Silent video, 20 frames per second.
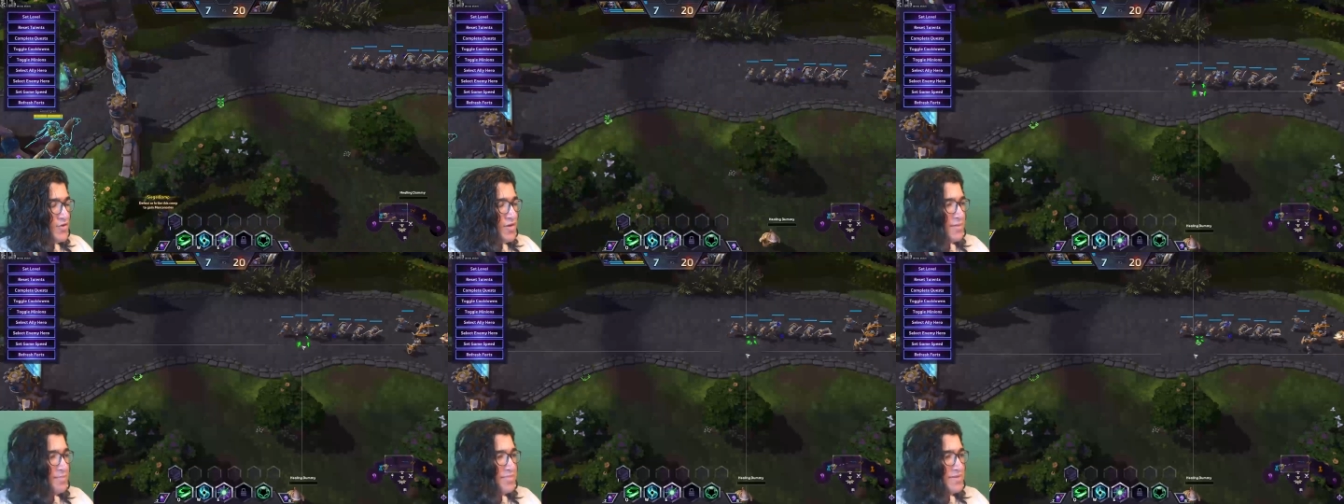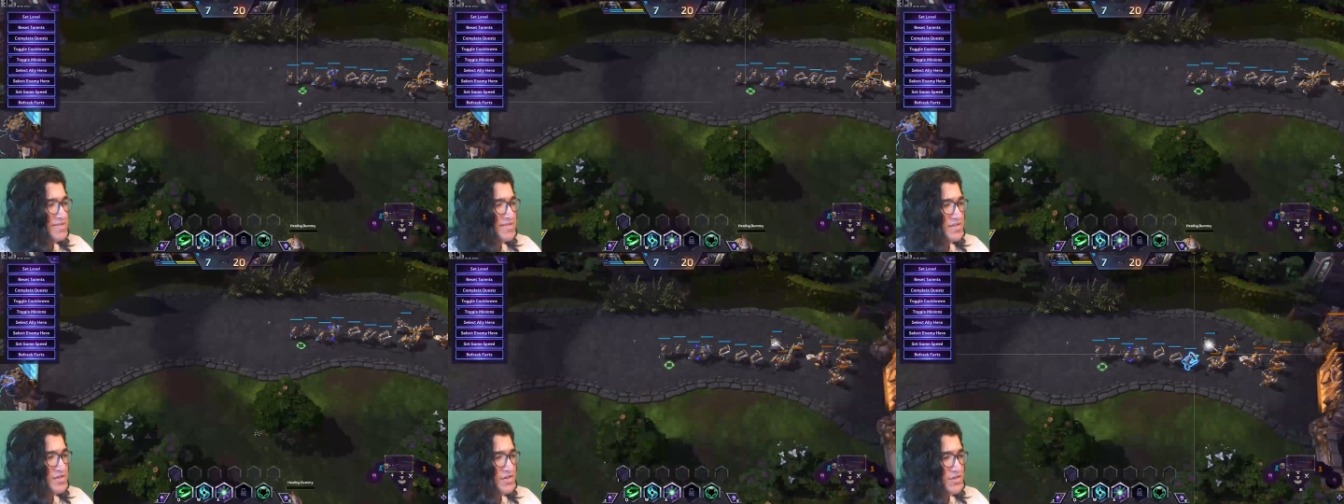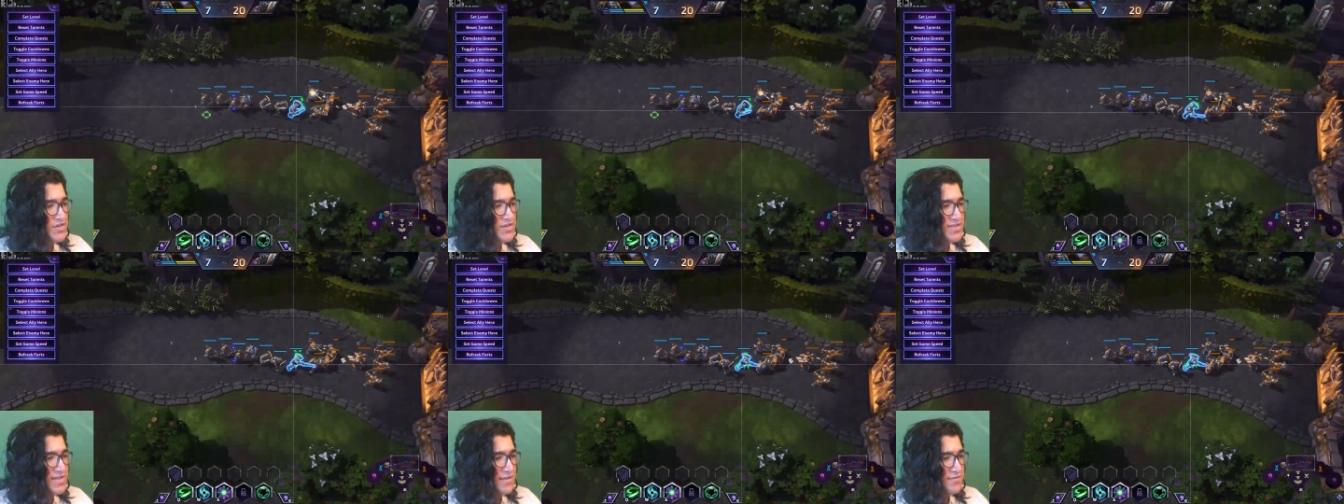can
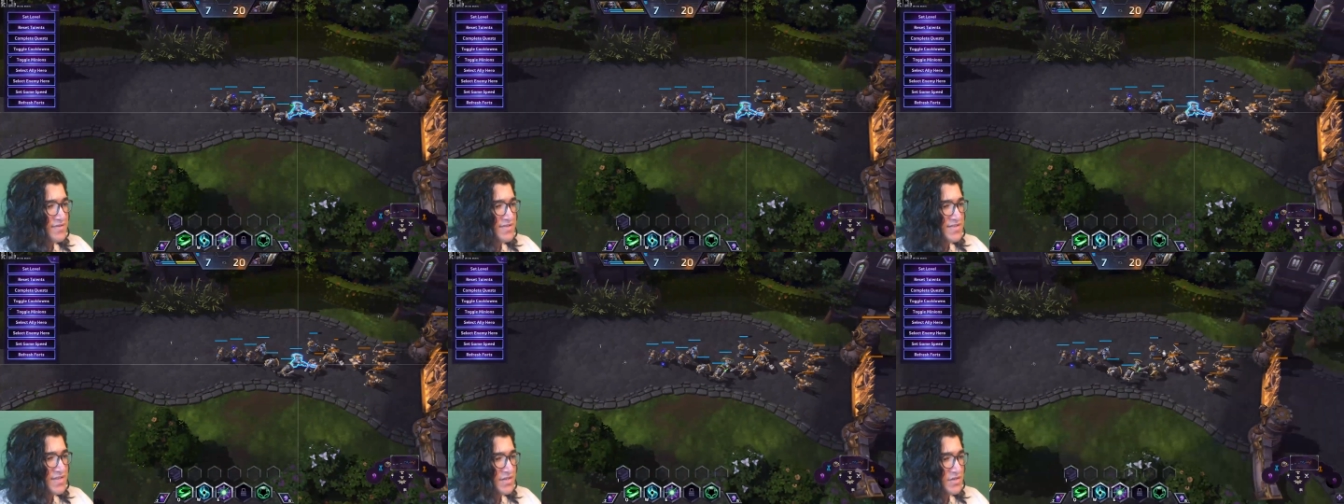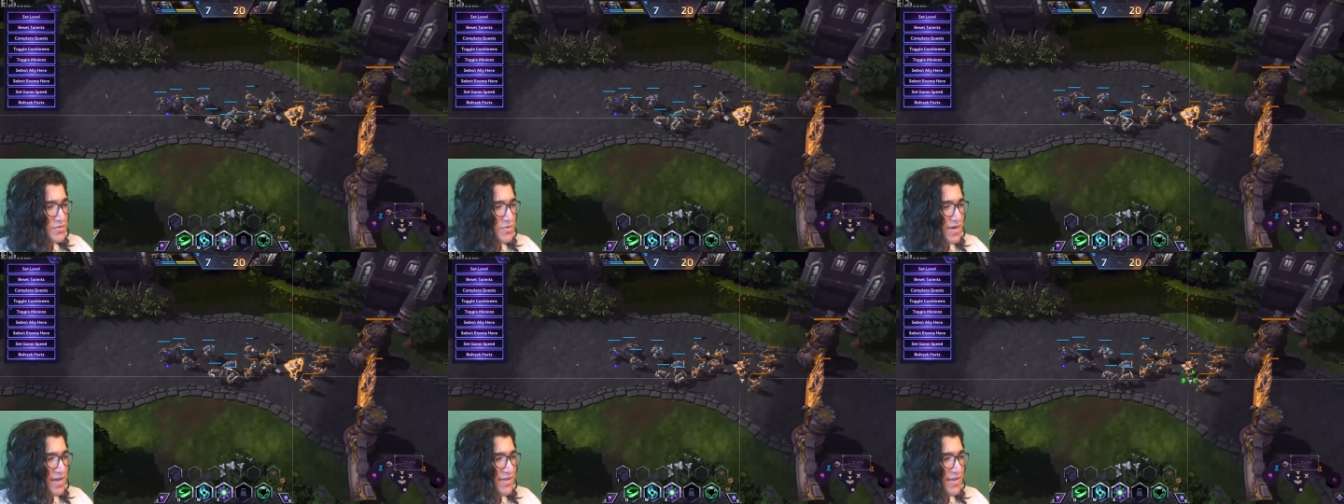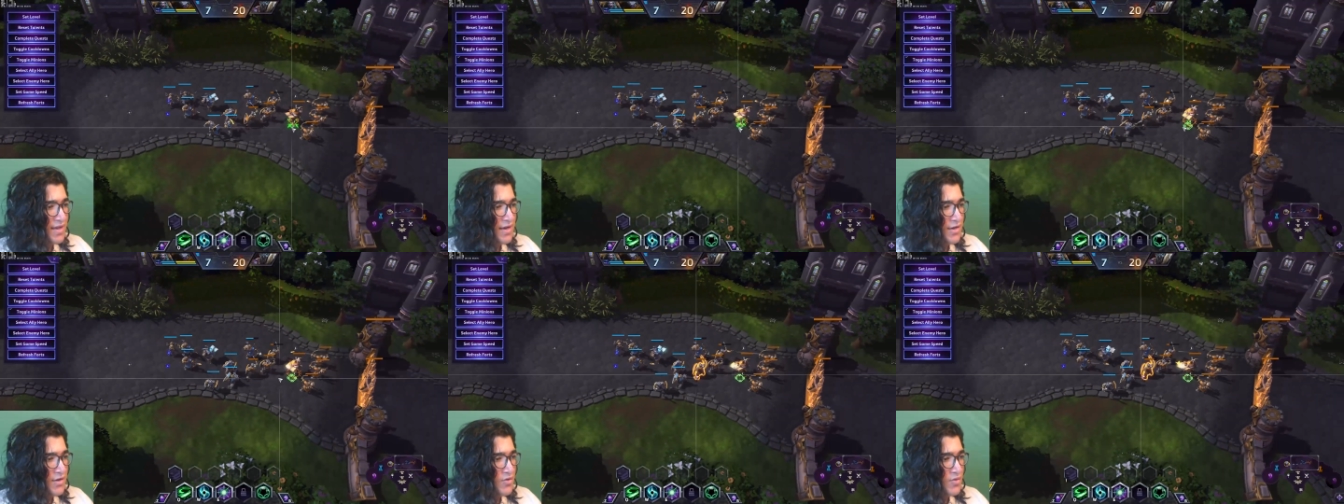position yourself in such a way
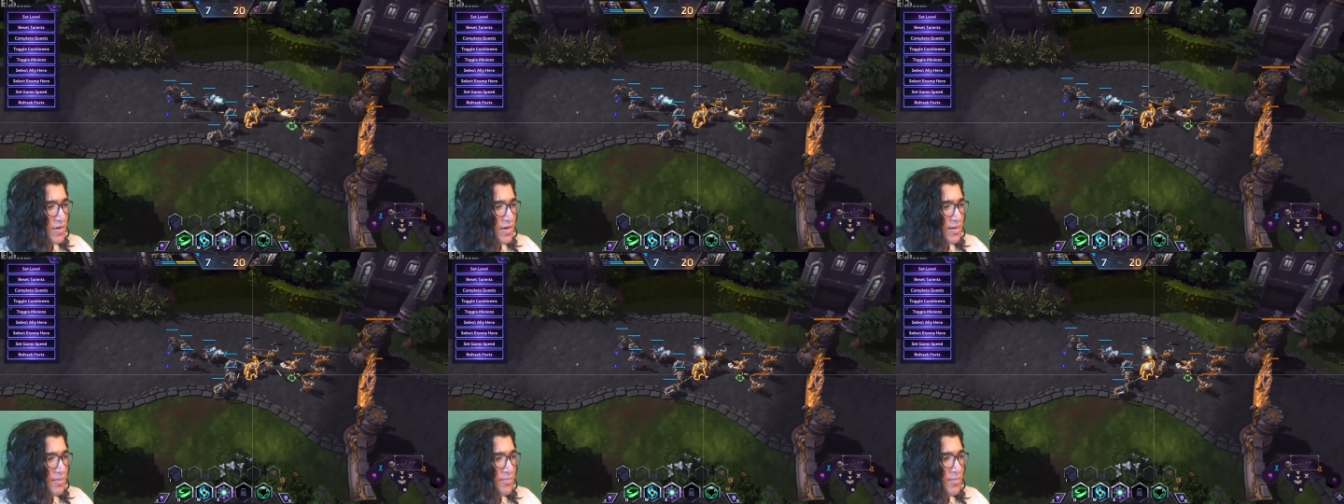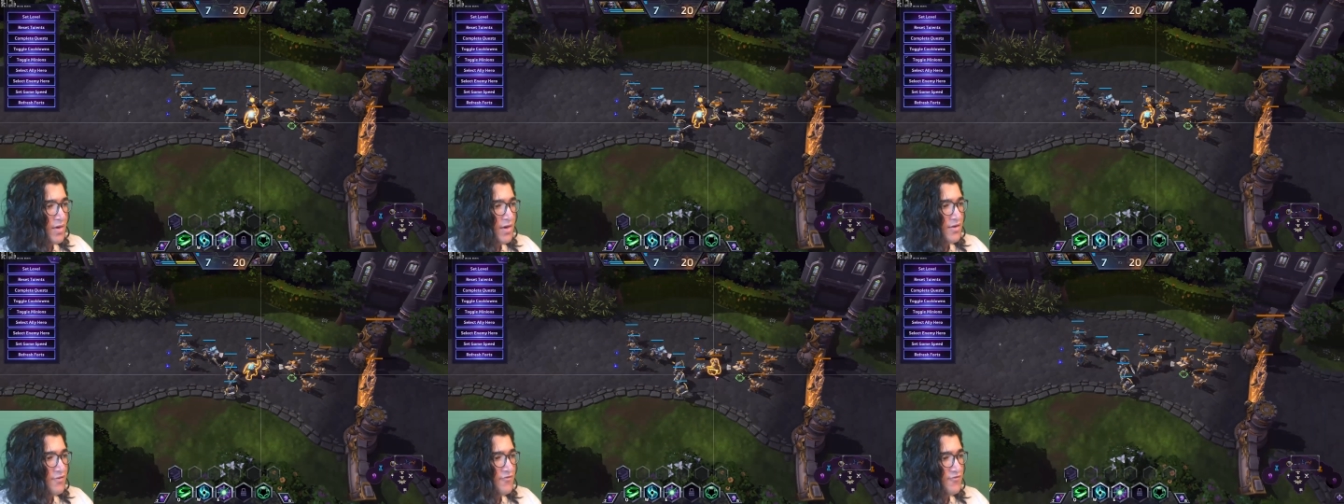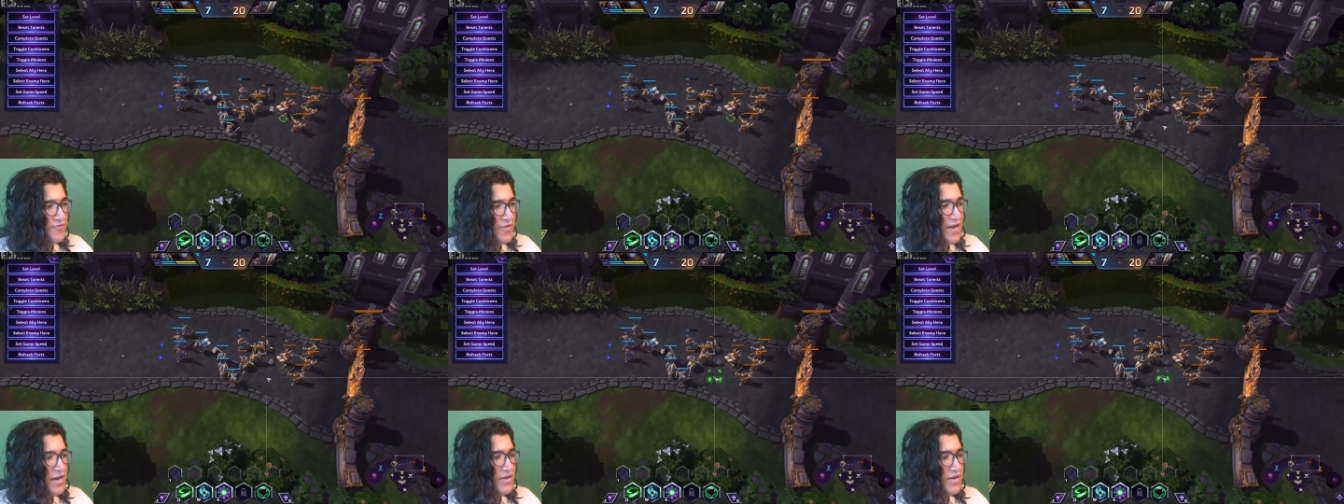that you are
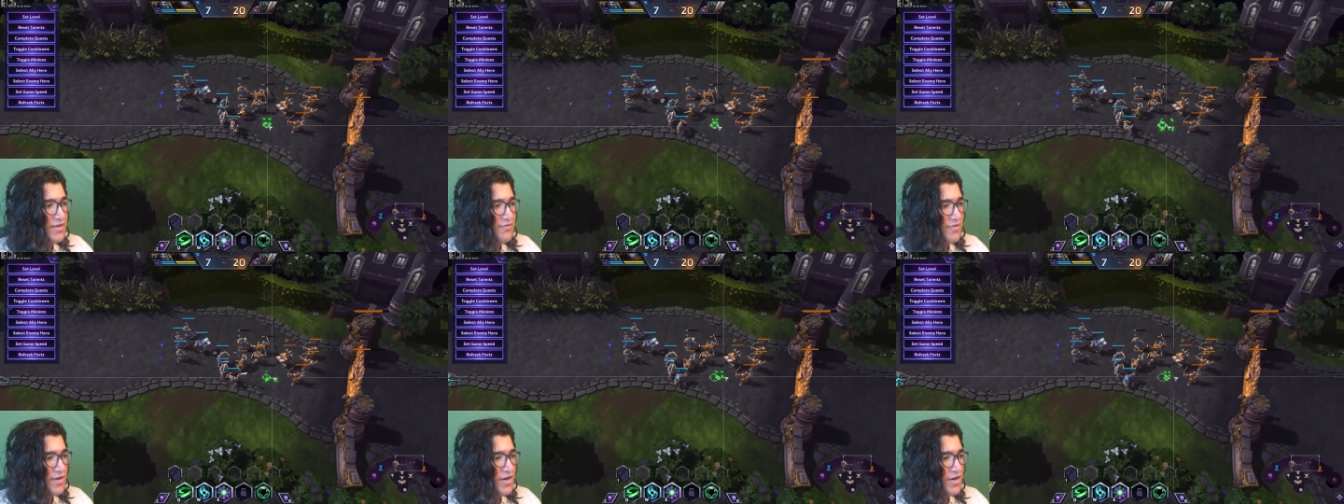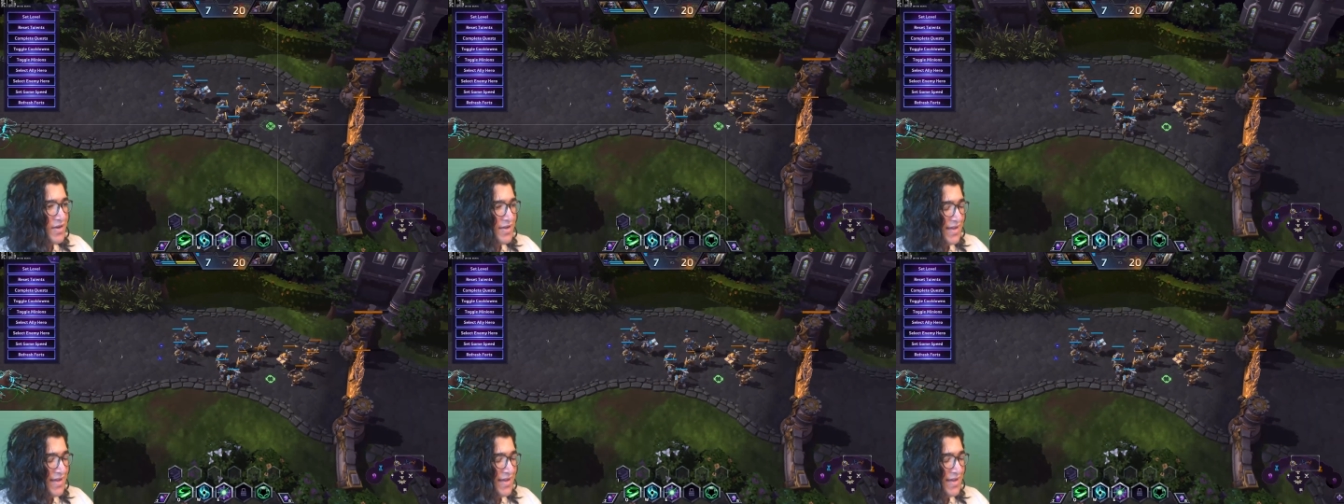very, very